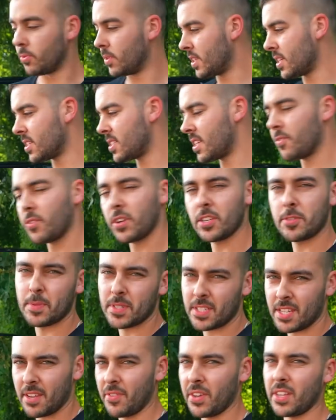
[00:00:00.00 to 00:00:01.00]
with this giveaway
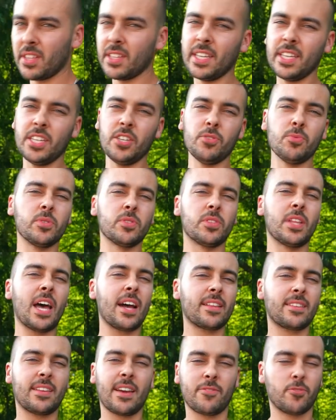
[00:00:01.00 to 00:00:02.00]
specifically, you will
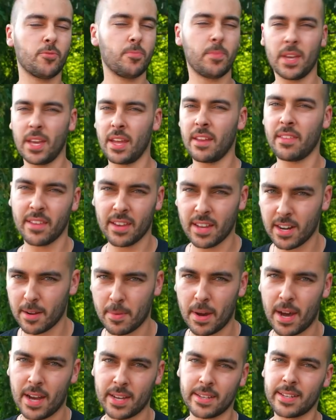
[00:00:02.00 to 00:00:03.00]
not have to pay anything out of
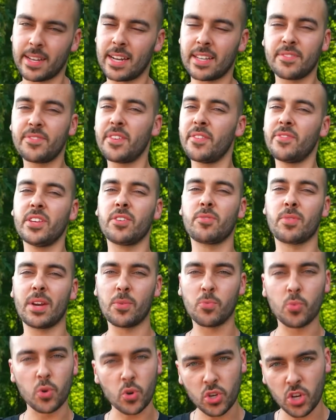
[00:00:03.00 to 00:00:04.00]
pocket, guys. 50
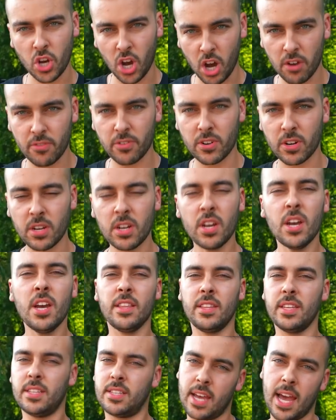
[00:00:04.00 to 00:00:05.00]
grand will cover
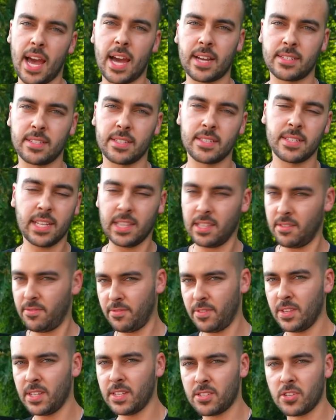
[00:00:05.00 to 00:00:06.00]
the taxes and the
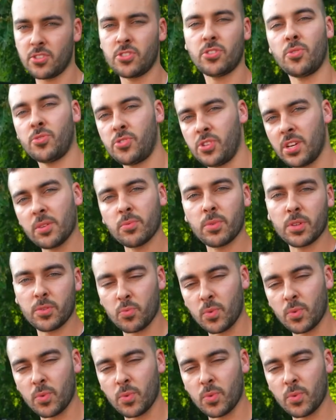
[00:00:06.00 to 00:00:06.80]
fees associated with